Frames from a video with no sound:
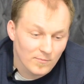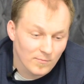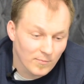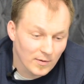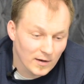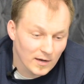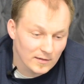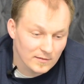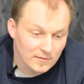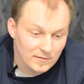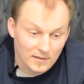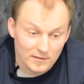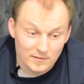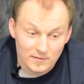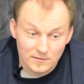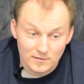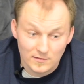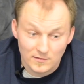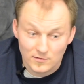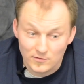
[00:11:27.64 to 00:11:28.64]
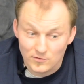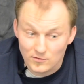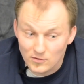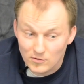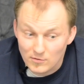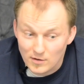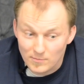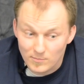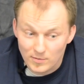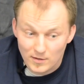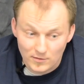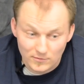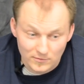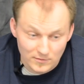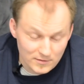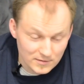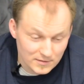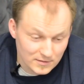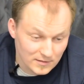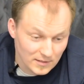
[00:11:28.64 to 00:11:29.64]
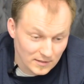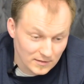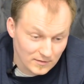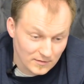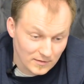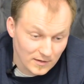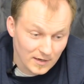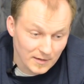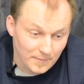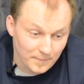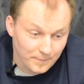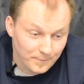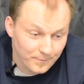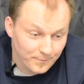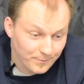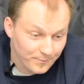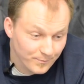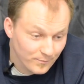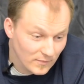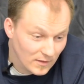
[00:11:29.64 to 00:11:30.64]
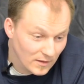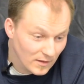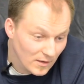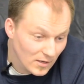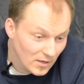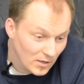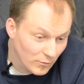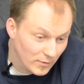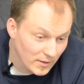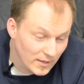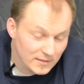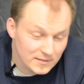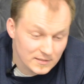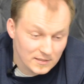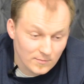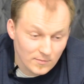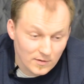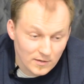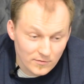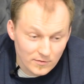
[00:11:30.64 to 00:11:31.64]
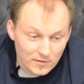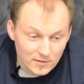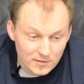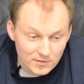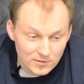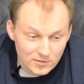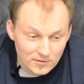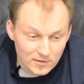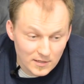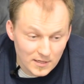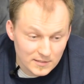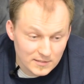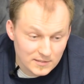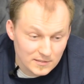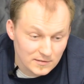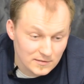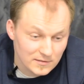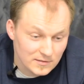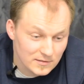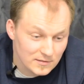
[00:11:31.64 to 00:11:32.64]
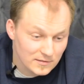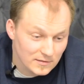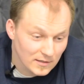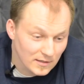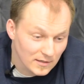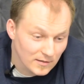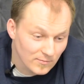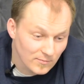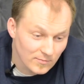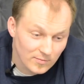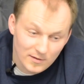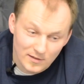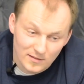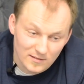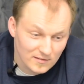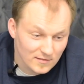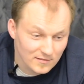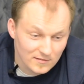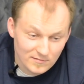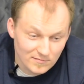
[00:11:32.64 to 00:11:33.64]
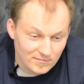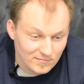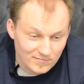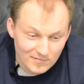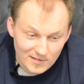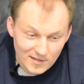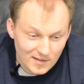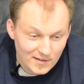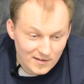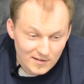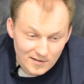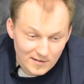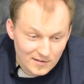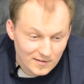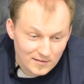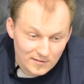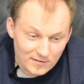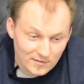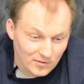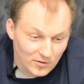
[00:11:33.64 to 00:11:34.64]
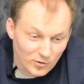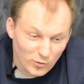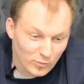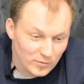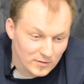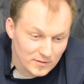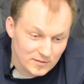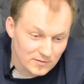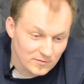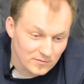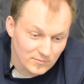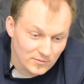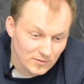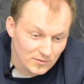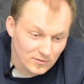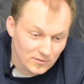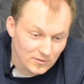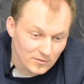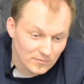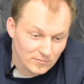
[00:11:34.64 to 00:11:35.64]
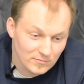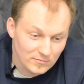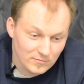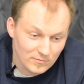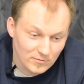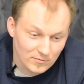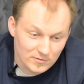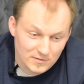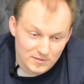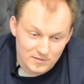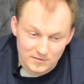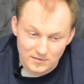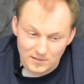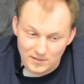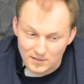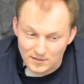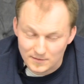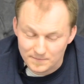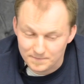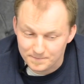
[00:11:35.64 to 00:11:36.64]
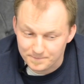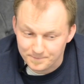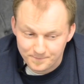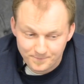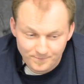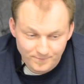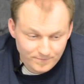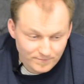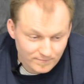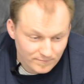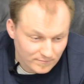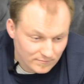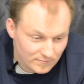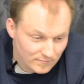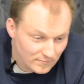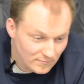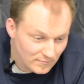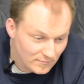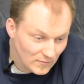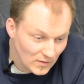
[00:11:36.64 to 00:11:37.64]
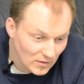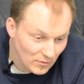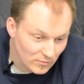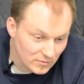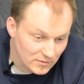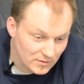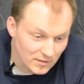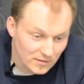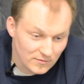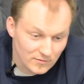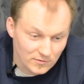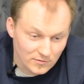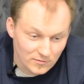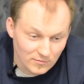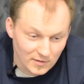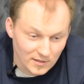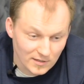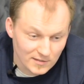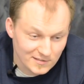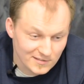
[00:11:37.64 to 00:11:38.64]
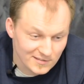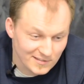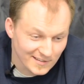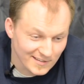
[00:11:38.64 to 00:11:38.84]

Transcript: But I didn't know about this that time we had some uh, religion lessons, um, but no wisdom, you know, was um, was given to us.